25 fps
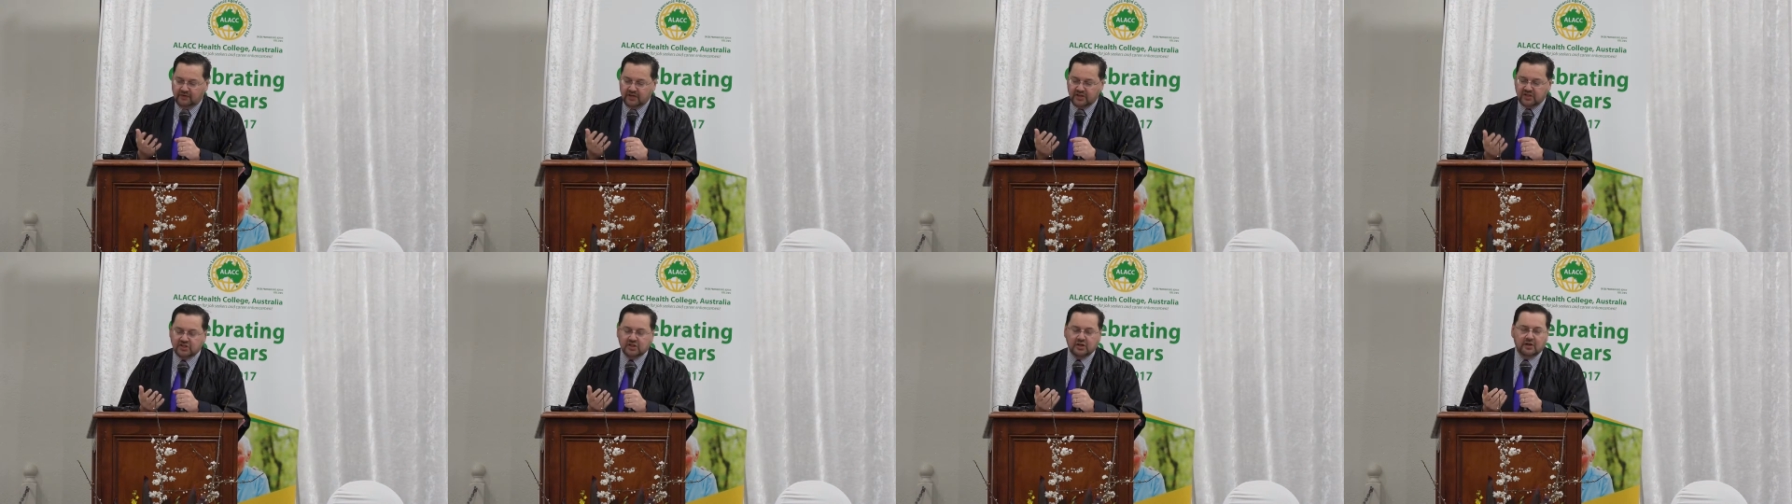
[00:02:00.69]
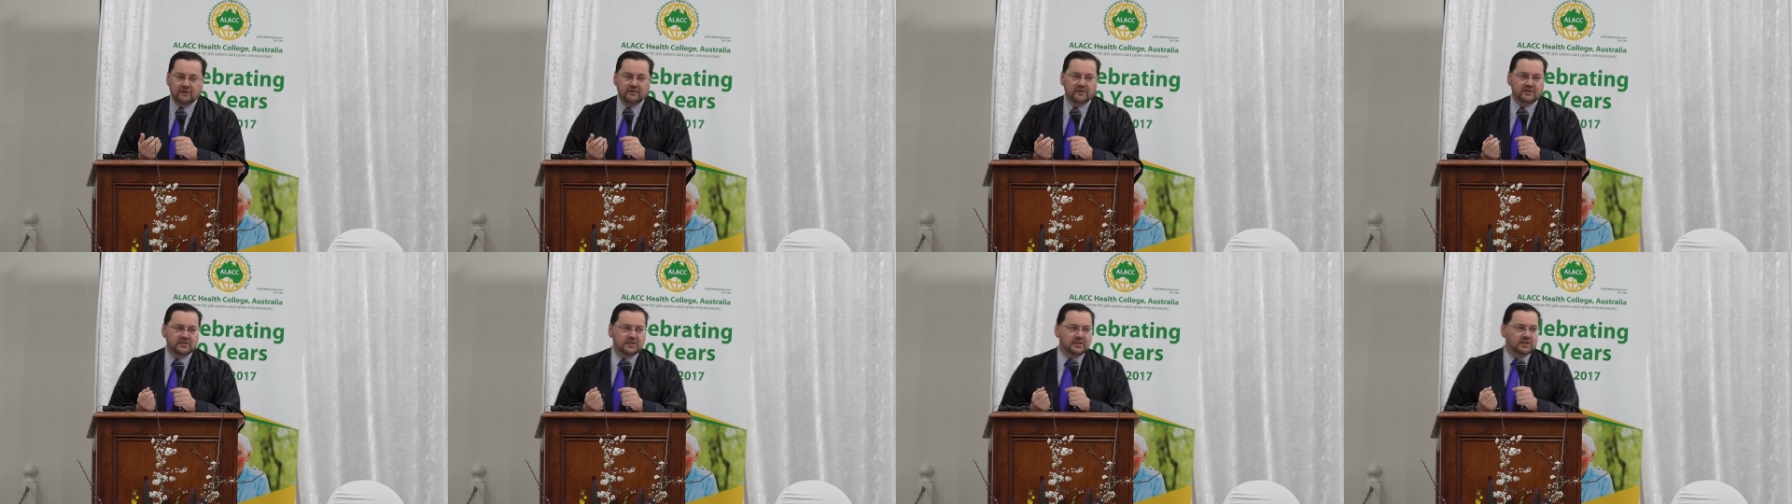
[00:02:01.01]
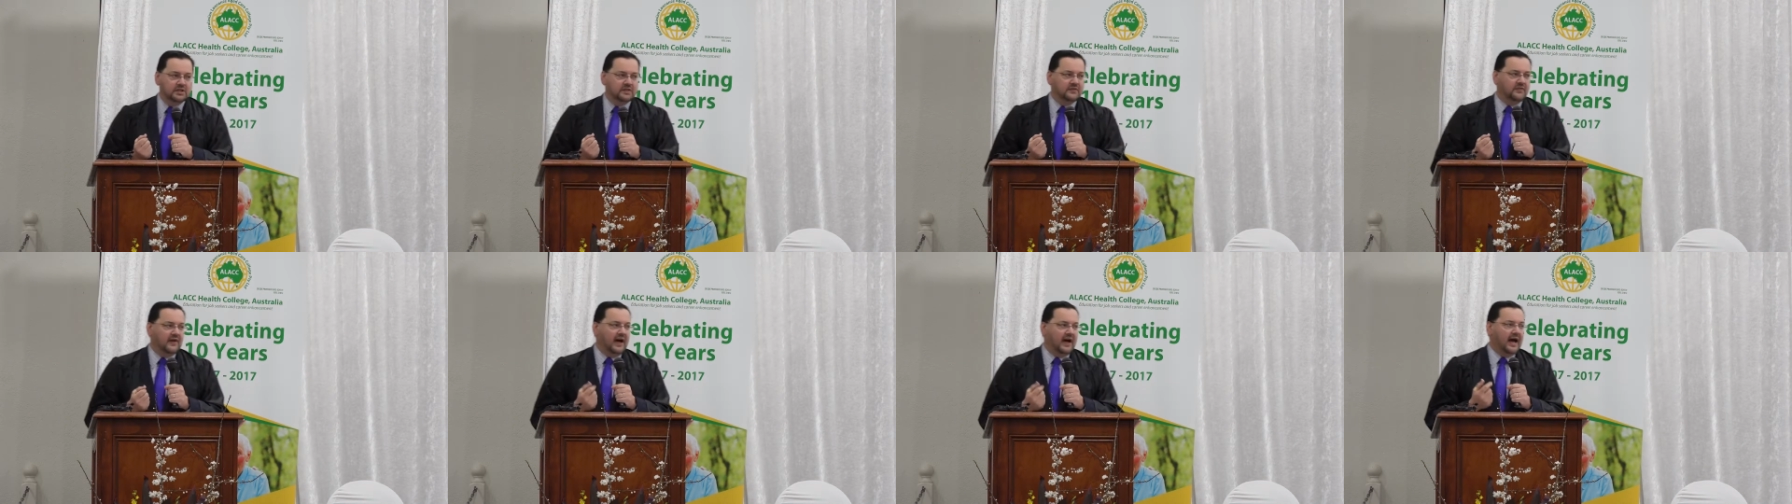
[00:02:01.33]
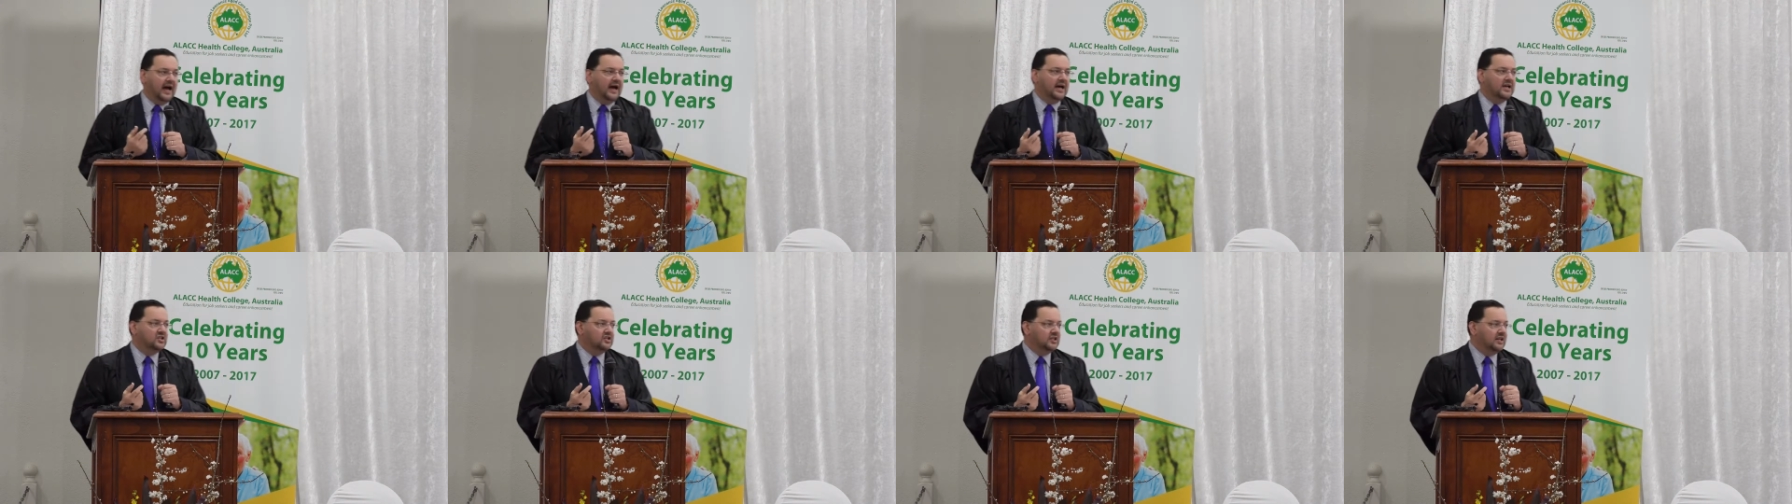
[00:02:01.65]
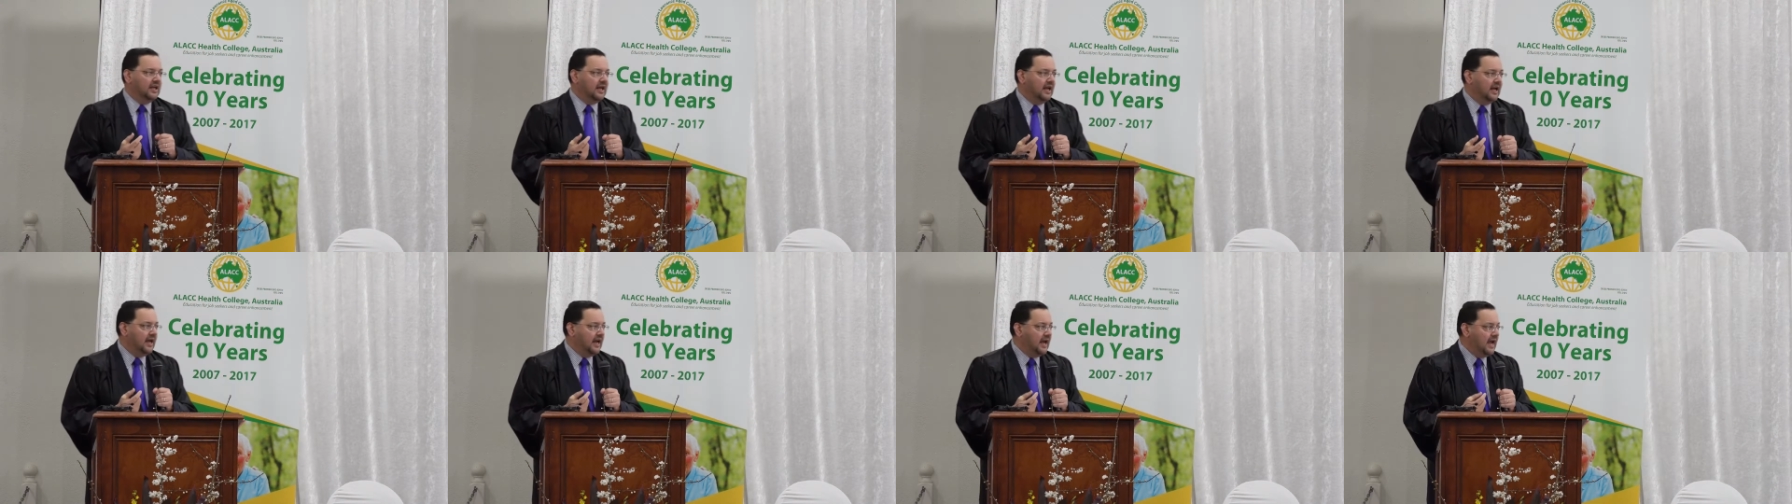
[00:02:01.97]
services for aged
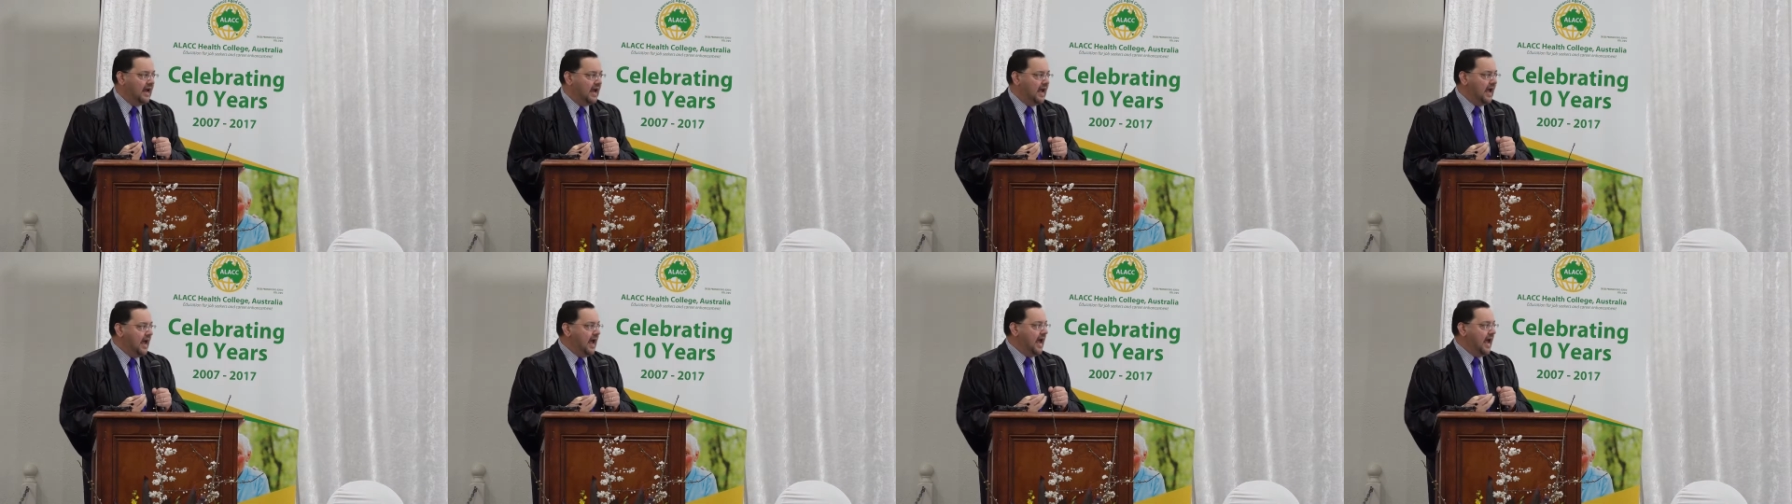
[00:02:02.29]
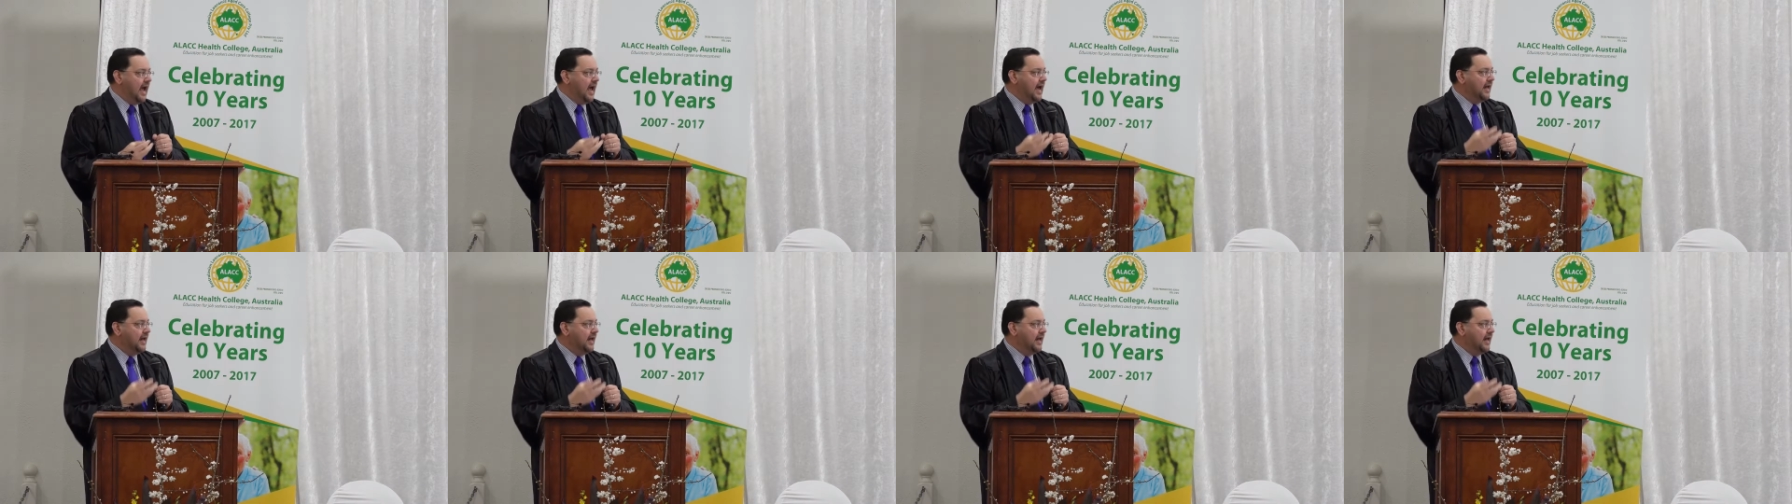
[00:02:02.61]
care had